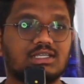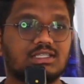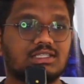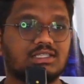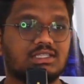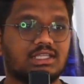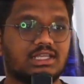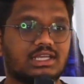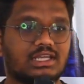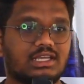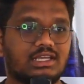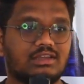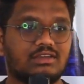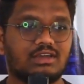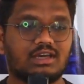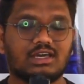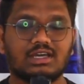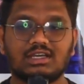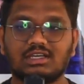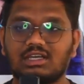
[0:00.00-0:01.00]
they
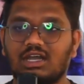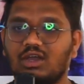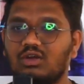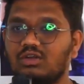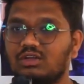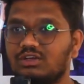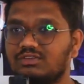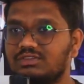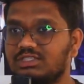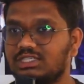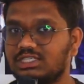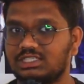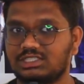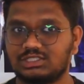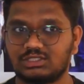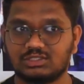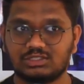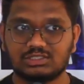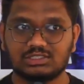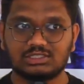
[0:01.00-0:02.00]
are out of the
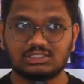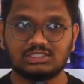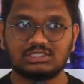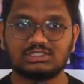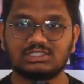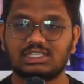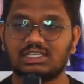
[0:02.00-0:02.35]
resources